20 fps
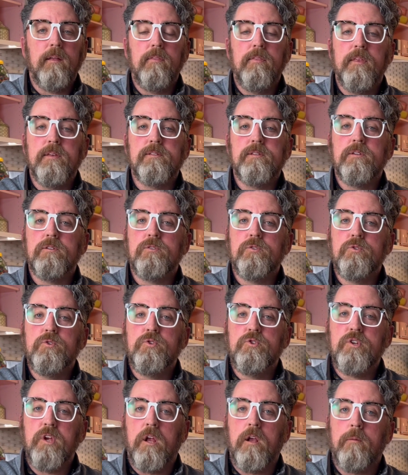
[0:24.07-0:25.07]
This is
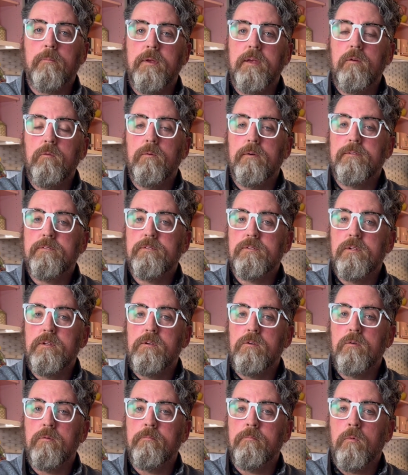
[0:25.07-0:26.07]
Jeremy with
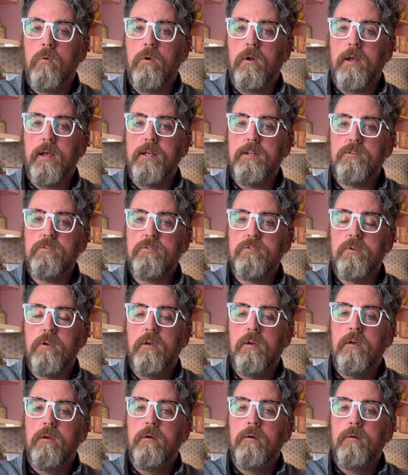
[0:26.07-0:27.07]
CU Mortgage,
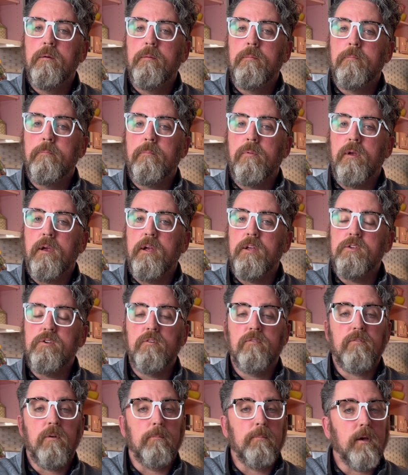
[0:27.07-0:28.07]
bringing you
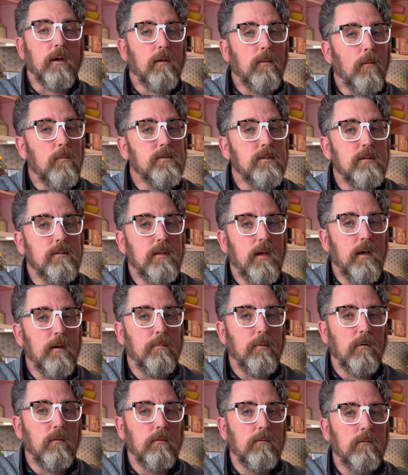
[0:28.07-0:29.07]
from the closing
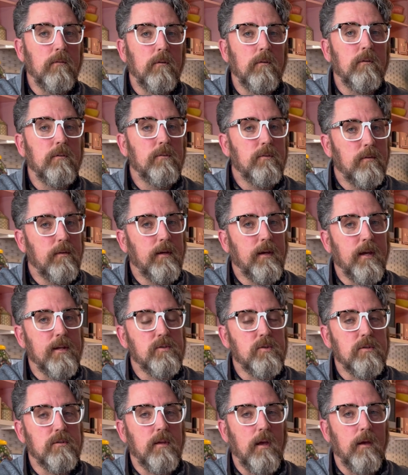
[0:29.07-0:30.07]
table to the
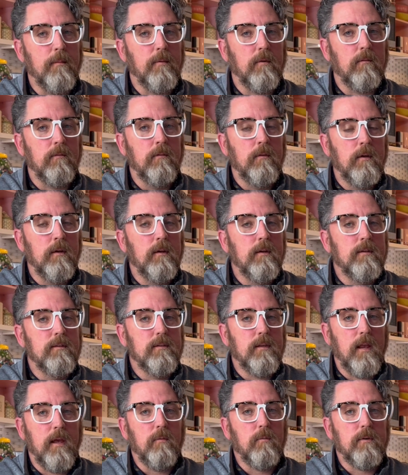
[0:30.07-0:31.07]
kitchen table.
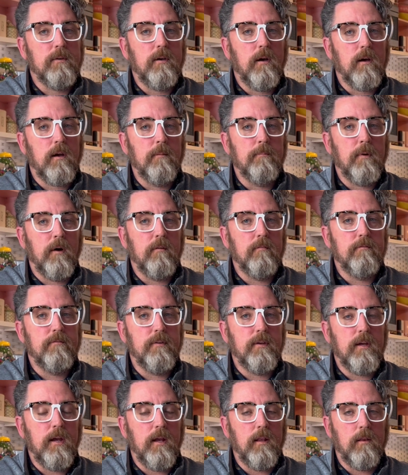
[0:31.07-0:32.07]
Today we're talking about
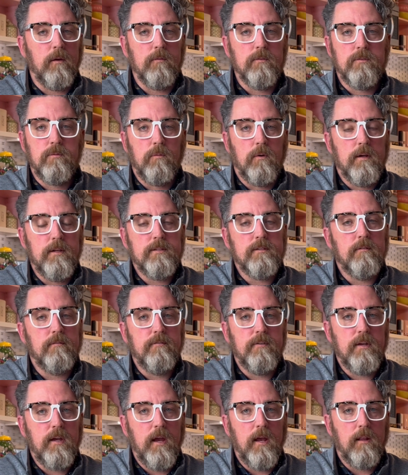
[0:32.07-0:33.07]
VA loans. What is a
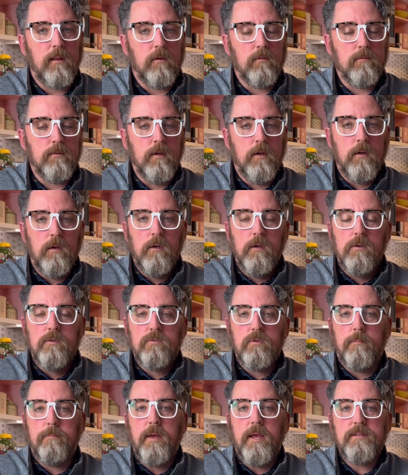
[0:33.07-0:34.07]
VA loan? So
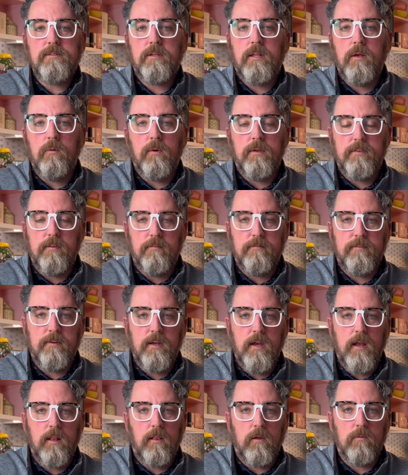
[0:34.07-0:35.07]
basically what the
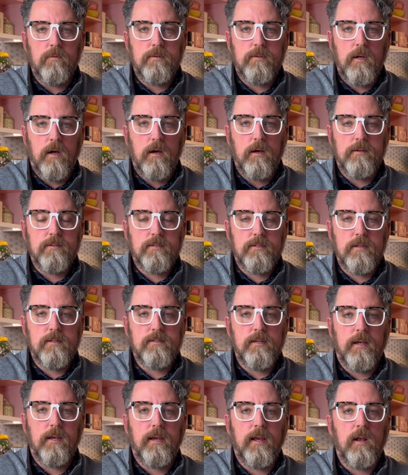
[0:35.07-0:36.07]
VA loan does is
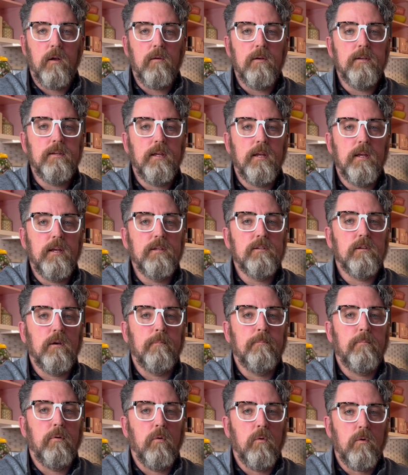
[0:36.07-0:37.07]
it guarantees a
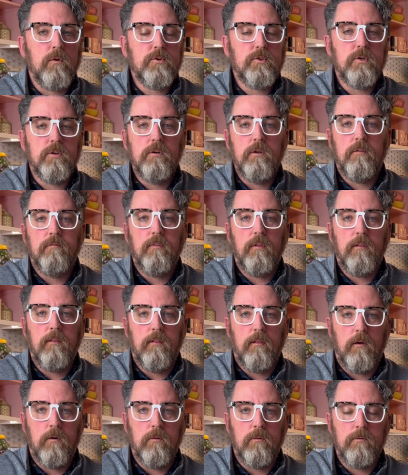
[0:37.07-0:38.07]
portion of the
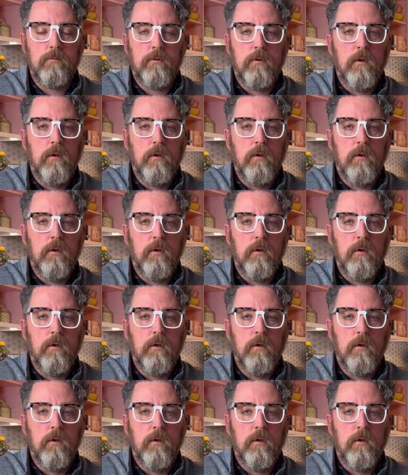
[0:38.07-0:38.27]
loan